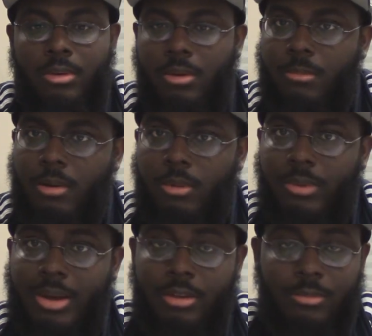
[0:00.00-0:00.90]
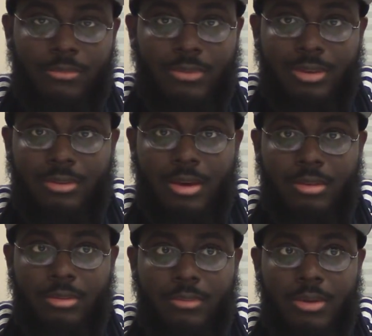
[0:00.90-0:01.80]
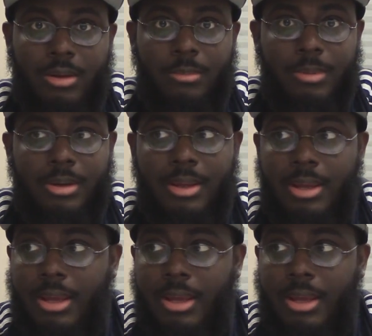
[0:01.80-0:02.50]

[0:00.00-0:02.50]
Shikamaru had some fantastic development.